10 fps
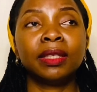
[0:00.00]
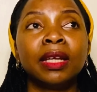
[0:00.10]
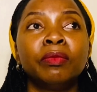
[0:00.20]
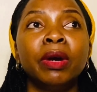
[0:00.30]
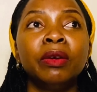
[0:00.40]

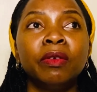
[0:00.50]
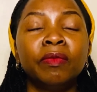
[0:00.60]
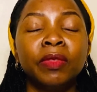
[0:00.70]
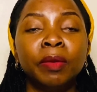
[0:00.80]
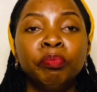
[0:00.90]
and one
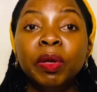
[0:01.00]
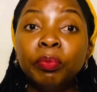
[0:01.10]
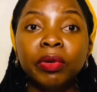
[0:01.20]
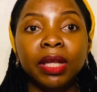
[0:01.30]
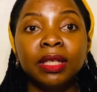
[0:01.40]
of the
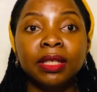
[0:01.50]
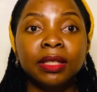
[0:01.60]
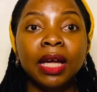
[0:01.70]
people that